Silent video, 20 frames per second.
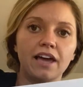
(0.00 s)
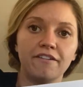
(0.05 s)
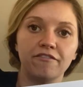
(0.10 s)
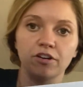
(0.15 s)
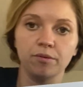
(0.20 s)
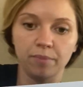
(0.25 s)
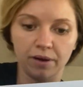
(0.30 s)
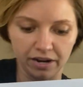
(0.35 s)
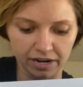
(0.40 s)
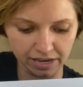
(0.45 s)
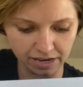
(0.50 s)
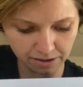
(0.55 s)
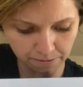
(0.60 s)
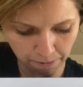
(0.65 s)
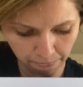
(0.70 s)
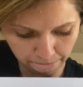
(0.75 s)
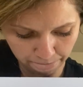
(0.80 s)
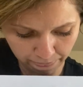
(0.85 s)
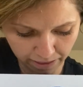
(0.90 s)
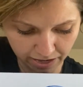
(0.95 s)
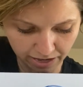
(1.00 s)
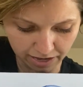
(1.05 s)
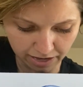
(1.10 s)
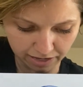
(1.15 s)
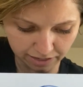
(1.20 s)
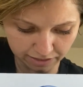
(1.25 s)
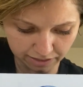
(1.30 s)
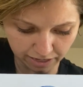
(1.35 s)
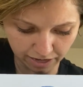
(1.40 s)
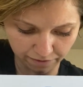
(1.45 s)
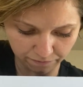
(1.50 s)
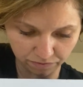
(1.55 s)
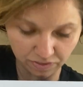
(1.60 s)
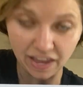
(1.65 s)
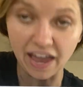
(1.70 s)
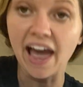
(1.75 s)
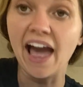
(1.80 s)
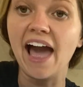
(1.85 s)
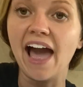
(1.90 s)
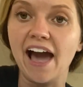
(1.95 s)
everybody, is
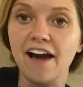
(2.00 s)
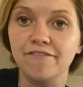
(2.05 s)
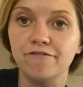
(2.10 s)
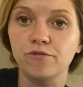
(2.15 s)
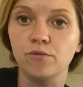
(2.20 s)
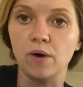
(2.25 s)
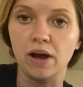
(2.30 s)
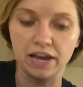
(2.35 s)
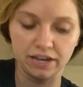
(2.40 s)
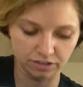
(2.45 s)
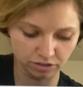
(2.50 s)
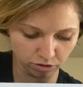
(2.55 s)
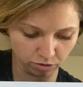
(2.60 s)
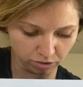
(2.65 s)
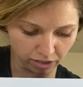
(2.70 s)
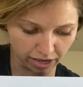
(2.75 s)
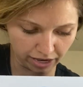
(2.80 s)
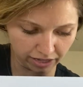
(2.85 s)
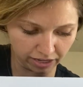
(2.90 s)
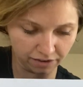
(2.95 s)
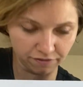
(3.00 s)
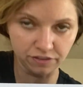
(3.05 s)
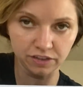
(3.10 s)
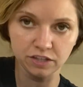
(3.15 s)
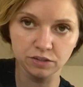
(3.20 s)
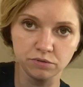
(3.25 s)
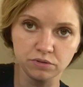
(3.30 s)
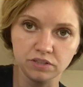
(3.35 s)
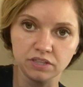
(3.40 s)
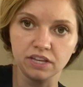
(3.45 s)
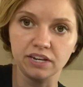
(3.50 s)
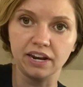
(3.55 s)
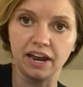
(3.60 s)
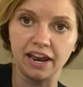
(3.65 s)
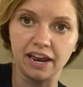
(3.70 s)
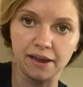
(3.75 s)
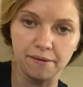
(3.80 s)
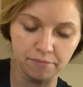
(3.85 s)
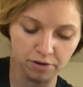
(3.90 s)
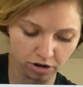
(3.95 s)
halfway. So like if this was the
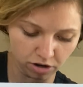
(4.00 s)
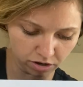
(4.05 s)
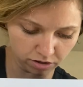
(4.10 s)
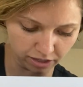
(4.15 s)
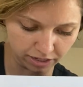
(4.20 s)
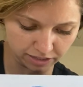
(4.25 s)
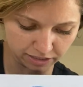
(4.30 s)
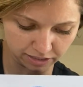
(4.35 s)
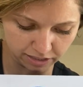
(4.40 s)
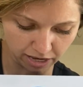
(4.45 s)
diameter, let's